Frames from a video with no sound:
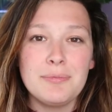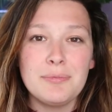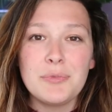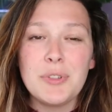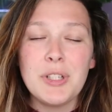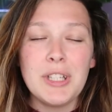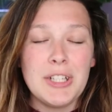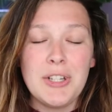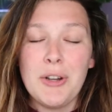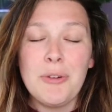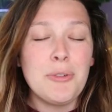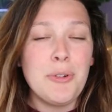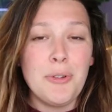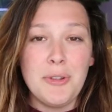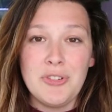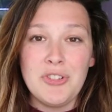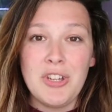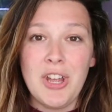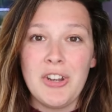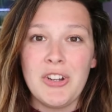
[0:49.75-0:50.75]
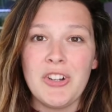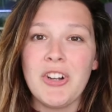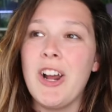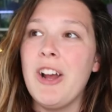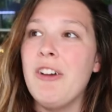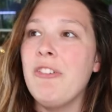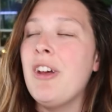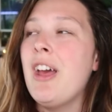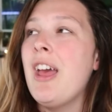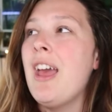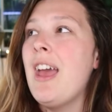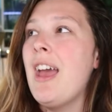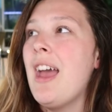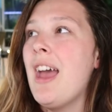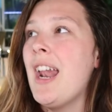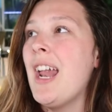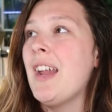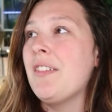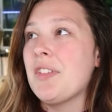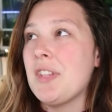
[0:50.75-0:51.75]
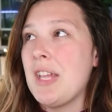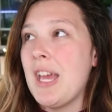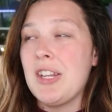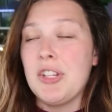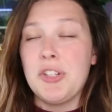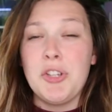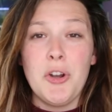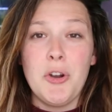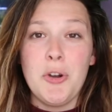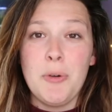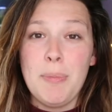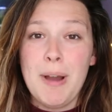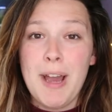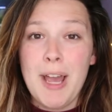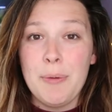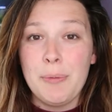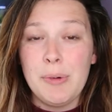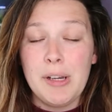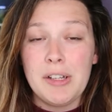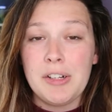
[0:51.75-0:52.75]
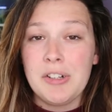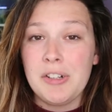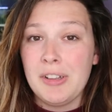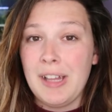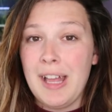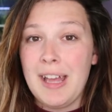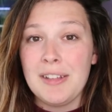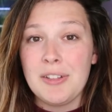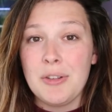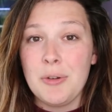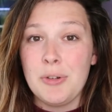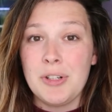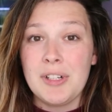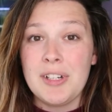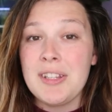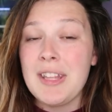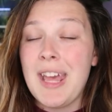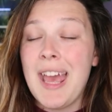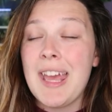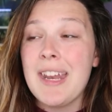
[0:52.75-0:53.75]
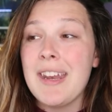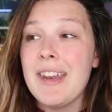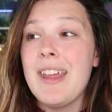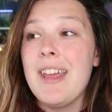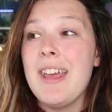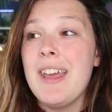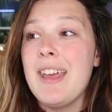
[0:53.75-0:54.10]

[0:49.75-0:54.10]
really don't know the gender of, and I just had to go by what her last owner said,